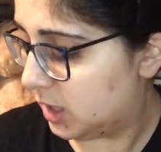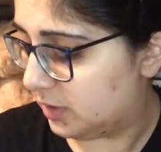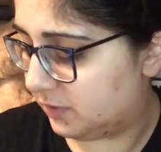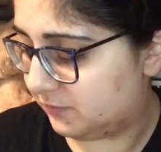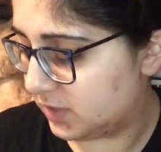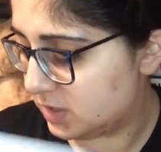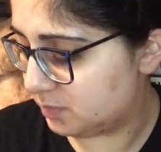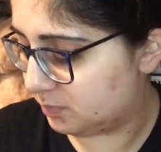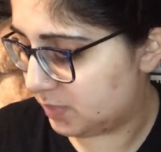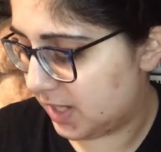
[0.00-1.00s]
The first
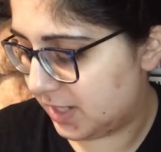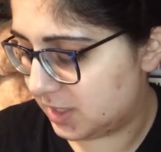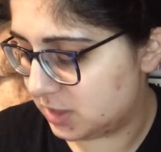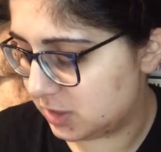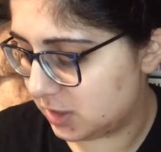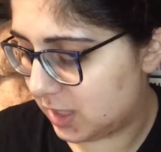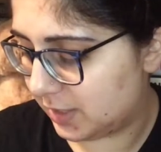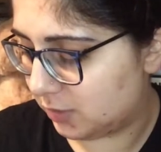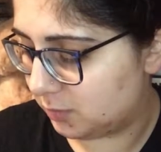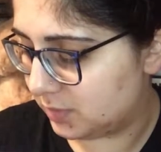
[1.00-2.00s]
page I
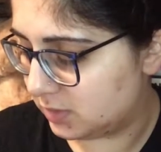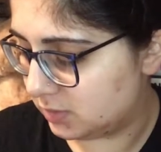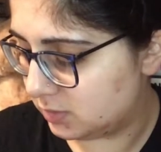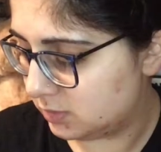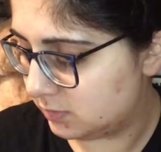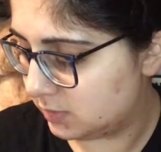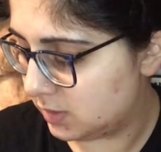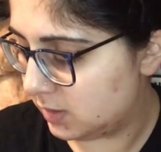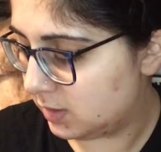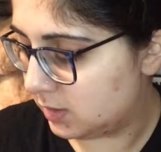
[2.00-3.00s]
opened
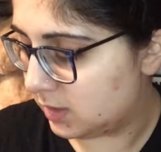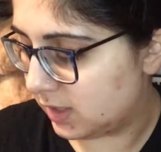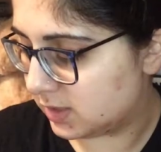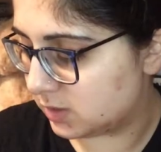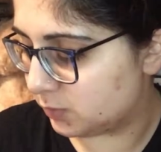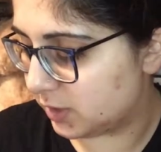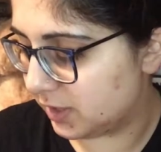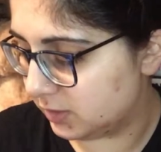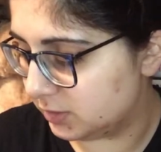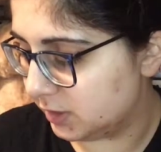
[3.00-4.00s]
has the word
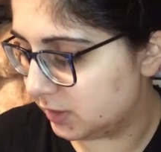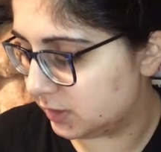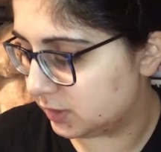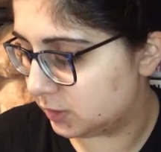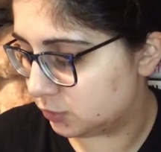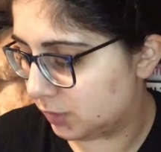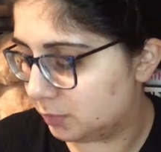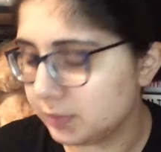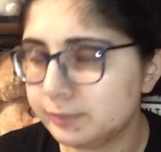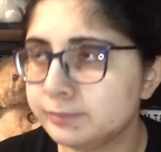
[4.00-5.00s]
Hillary and Trump.